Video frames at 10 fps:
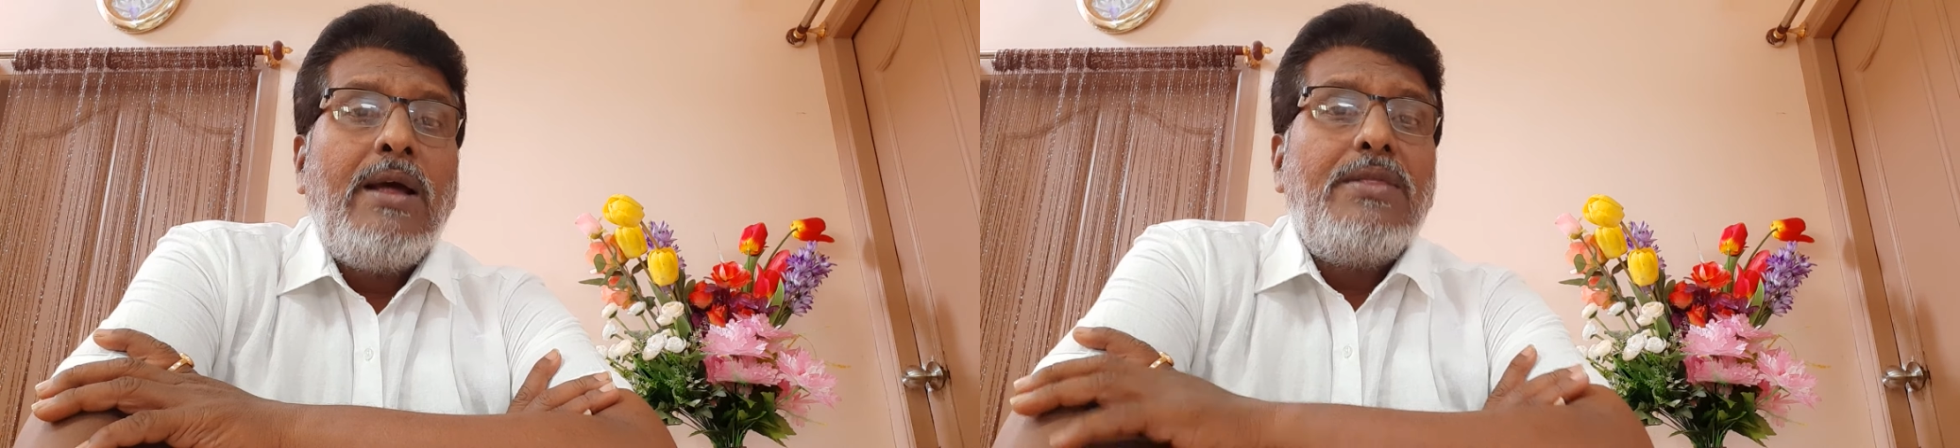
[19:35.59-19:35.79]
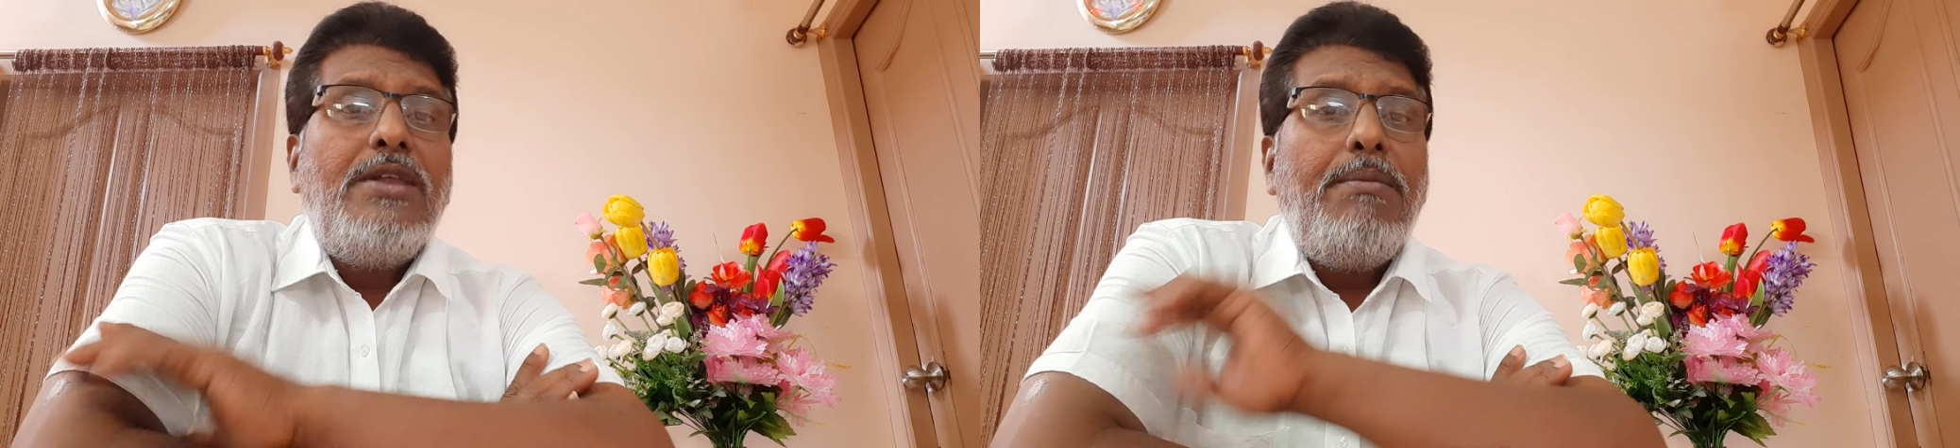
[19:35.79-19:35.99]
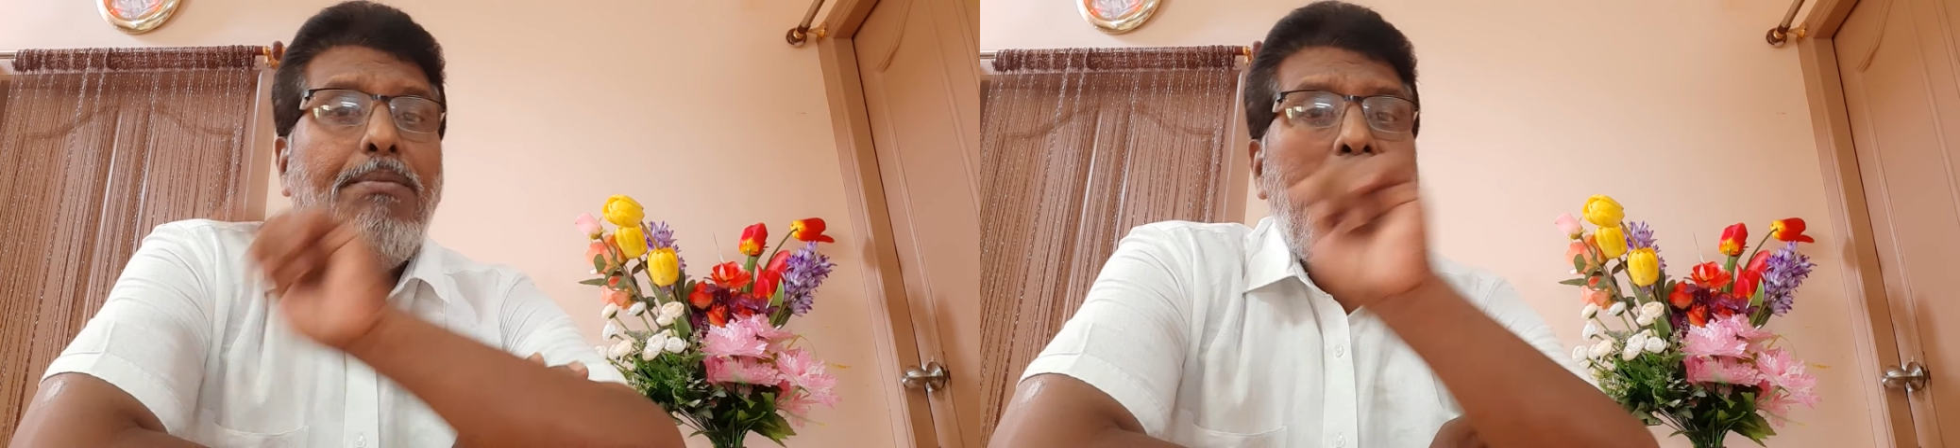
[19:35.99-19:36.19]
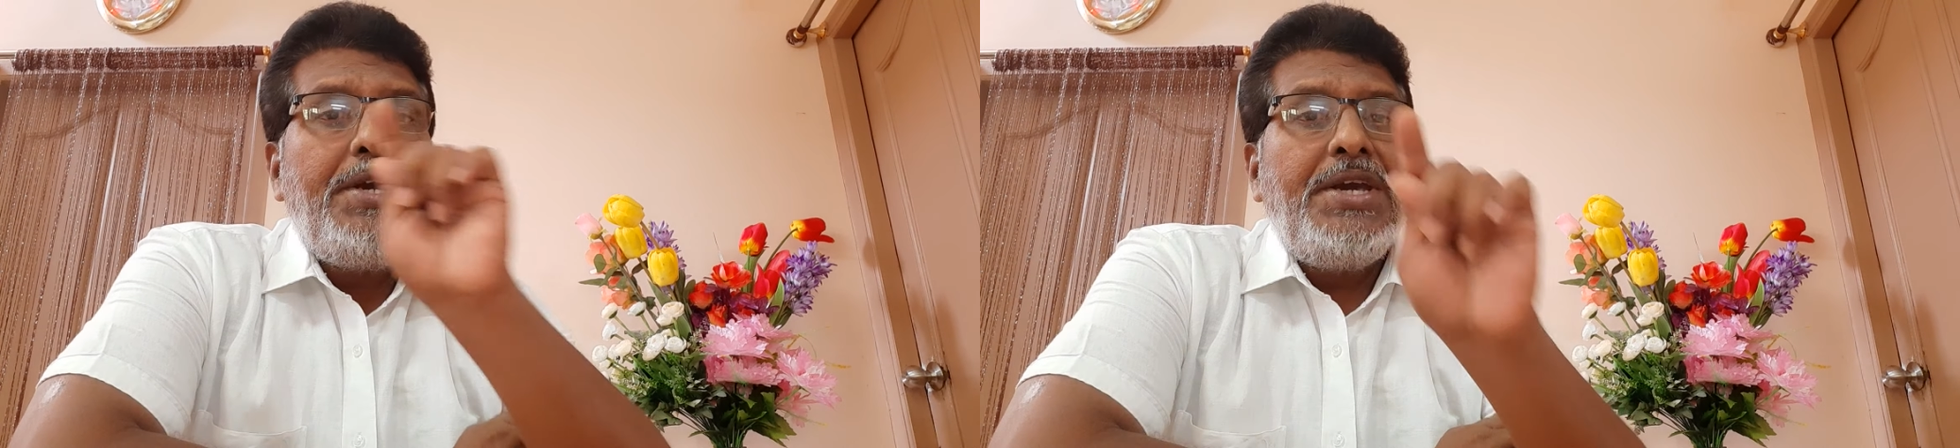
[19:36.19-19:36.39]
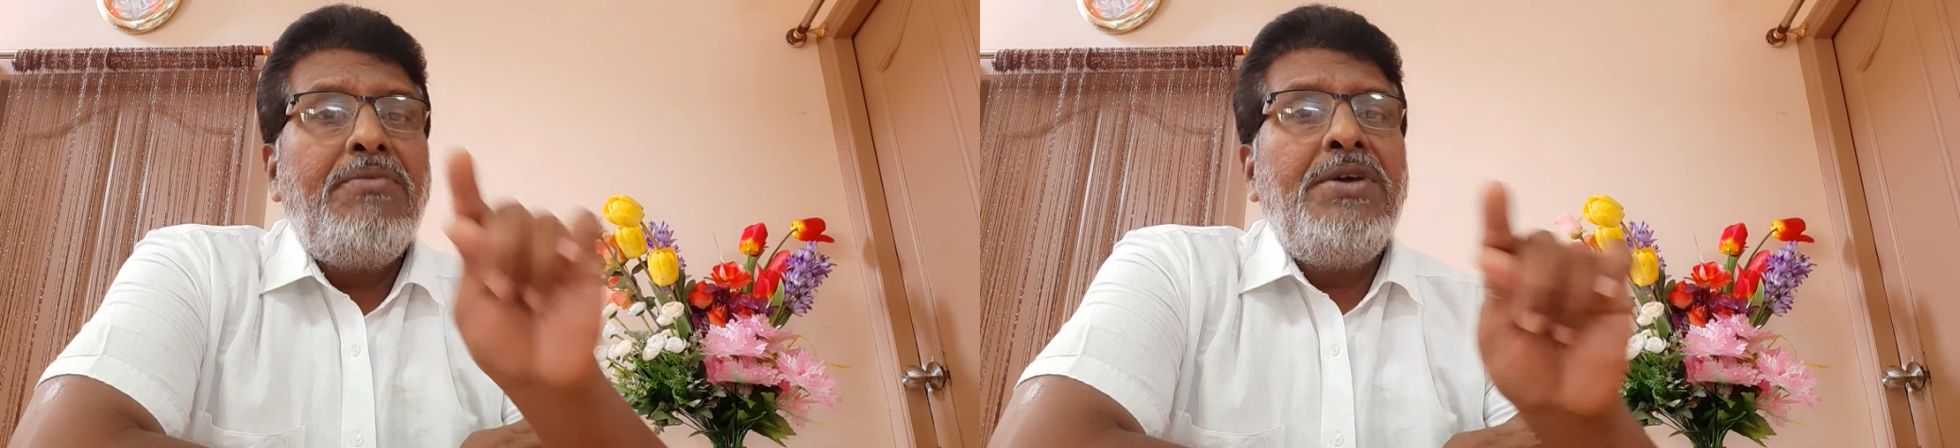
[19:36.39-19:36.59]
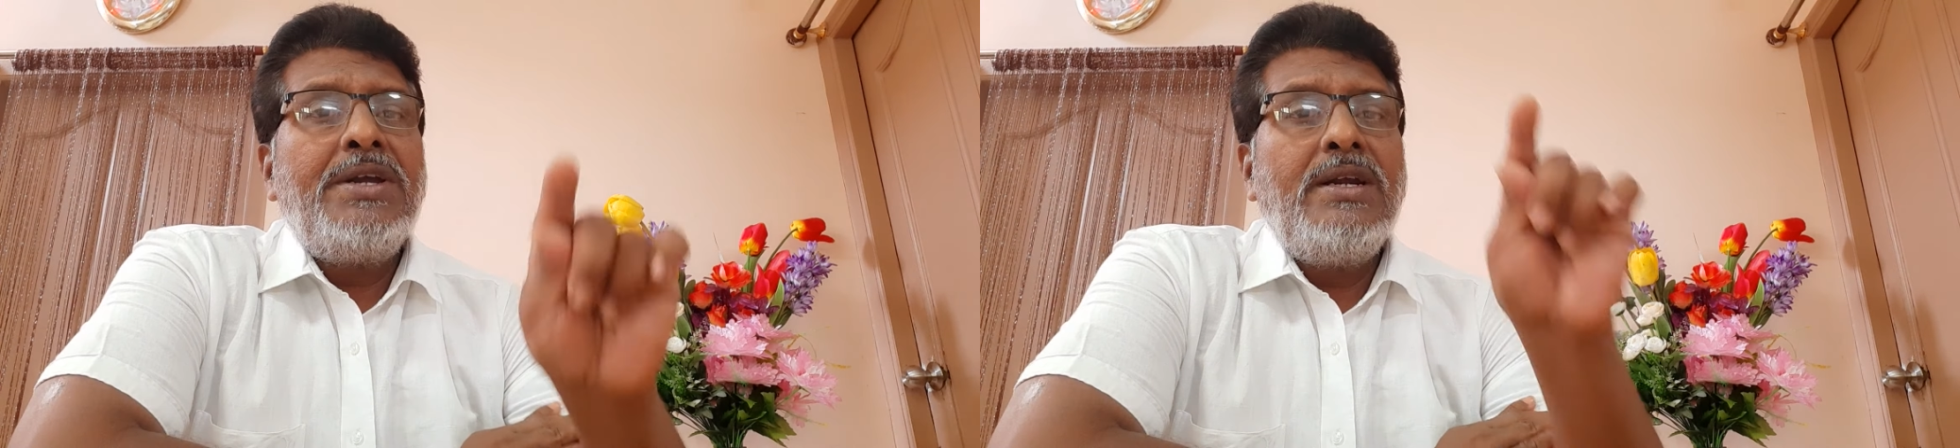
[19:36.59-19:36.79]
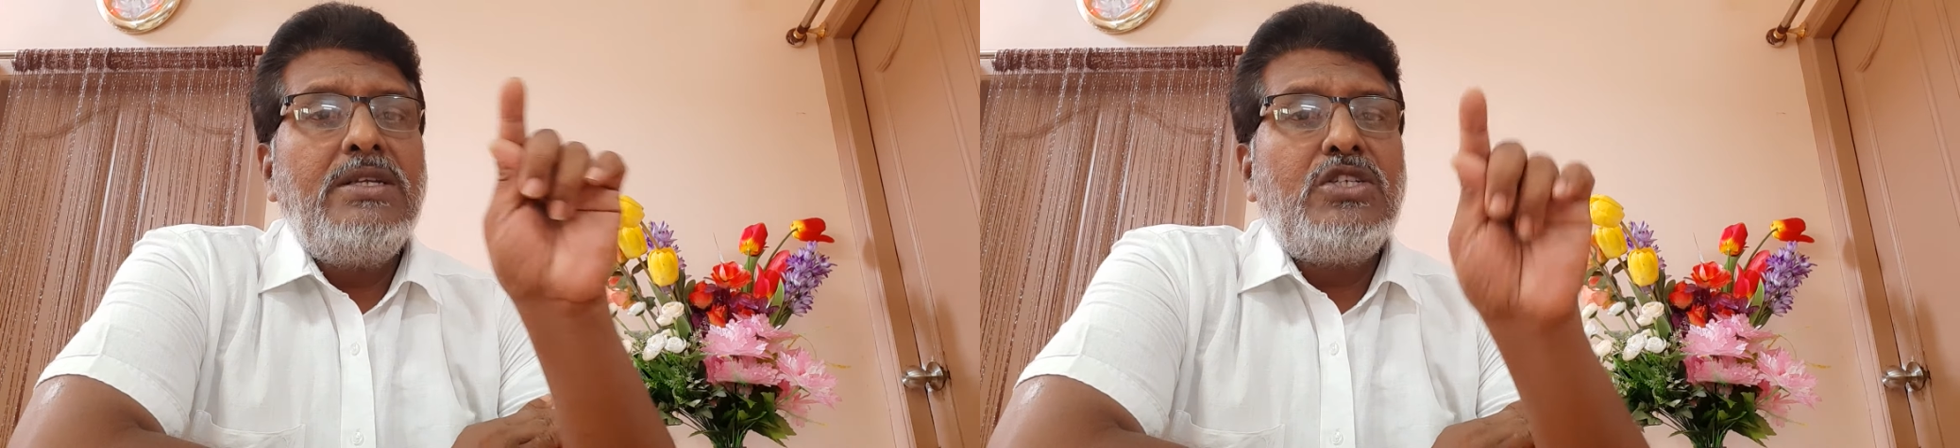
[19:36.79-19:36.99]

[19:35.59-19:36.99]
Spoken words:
the behavioral